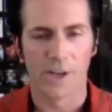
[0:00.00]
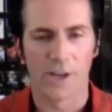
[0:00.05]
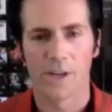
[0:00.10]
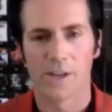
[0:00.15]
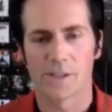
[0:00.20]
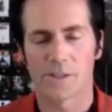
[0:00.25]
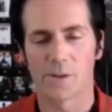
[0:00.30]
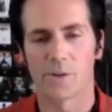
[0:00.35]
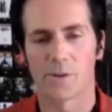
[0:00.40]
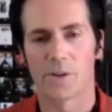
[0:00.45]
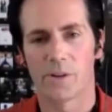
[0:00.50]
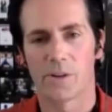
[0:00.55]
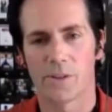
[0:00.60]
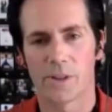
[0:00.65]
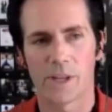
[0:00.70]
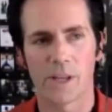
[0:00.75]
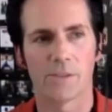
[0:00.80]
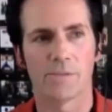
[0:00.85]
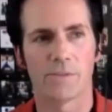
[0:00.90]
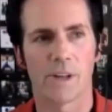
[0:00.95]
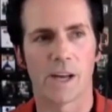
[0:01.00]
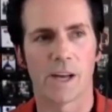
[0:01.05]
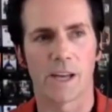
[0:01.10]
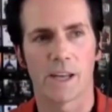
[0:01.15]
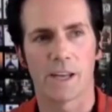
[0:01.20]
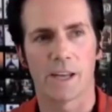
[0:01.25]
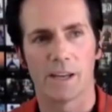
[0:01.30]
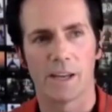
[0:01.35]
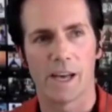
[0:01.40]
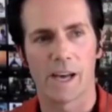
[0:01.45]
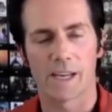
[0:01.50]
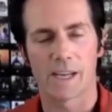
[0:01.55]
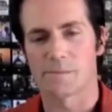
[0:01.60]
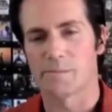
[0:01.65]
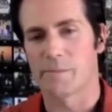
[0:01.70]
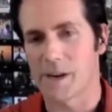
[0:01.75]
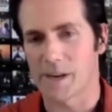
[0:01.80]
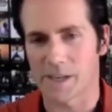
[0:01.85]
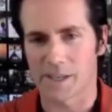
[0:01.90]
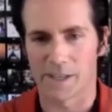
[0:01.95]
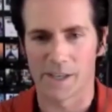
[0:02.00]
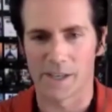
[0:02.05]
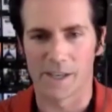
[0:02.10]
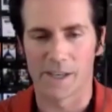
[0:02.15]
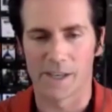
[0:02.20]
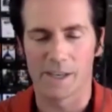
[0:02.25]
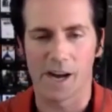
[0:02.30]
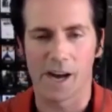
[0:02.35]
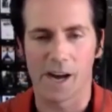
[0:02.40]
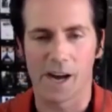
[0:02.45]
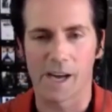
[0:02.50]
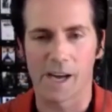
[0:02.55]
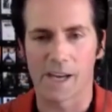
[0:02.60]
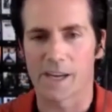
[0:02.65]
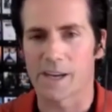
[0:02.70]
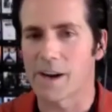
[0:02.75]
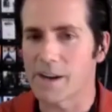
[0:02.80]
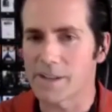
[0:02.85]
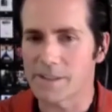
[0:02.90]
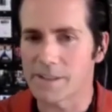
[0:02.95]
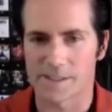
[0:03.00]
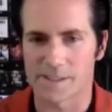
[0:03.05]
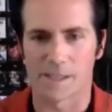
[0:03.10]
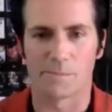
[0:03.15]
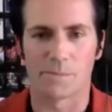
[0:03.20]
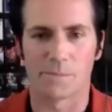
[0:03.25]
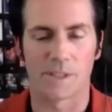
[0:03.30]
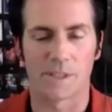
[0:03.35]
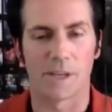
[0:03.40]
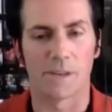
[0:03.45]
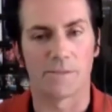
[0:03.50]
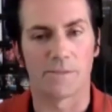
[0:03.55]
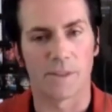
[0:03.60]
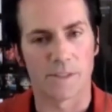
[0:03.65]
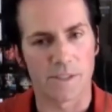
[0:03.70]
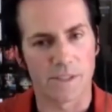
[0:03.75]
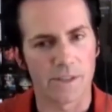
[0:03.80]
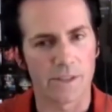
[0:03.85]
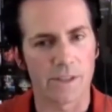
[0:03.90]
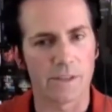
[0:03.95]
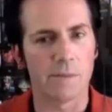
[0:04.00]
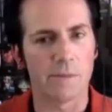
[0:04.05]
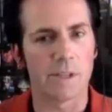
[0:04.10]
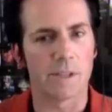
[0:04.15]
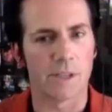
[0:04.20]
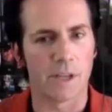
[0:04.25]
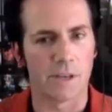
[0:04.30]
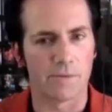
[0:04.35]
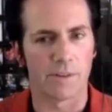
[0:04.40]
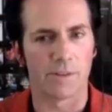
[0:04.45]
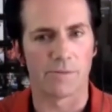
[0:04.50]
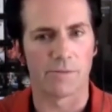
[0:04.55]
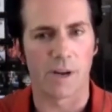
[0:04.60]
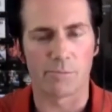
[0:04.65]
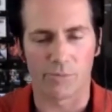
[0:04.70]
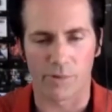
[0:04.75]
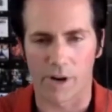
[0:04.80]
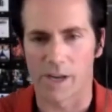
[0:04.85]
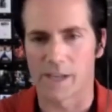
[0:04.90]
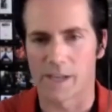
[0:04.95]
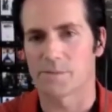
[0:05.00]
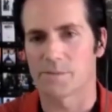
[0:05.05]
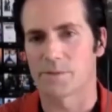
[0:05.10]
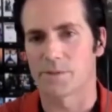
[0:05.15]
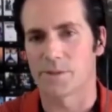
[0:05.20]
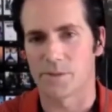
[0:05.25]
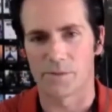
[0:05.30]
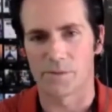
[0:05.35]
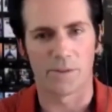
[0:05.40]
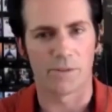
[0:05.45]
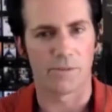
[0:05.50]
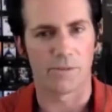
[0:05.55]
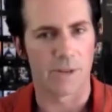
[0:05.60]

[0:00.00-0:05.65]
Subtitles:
So think of like Ex Machina and high concept stuff that still can be done for the right price with two or three